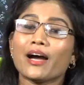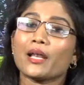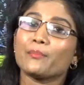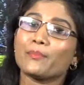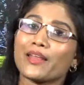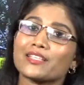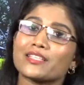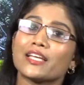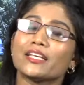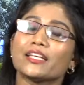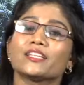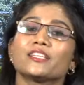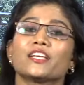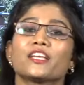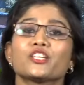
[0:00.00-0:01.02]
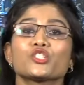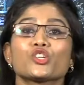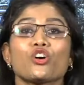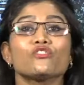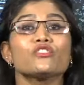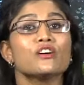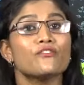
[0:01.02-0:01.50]
are present in the region
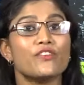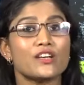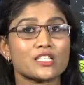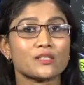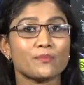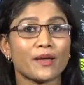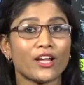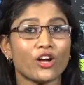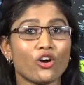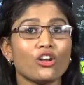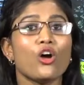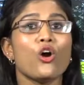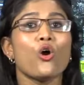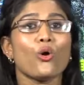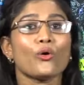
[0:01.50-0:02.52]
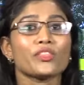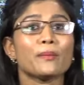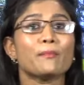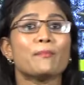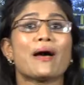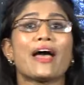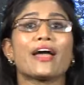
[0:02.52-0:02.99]
of West Bengal on the
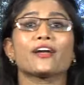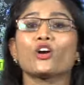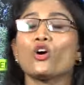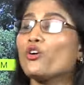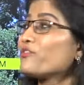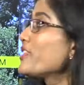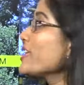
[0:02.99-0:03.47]
bank of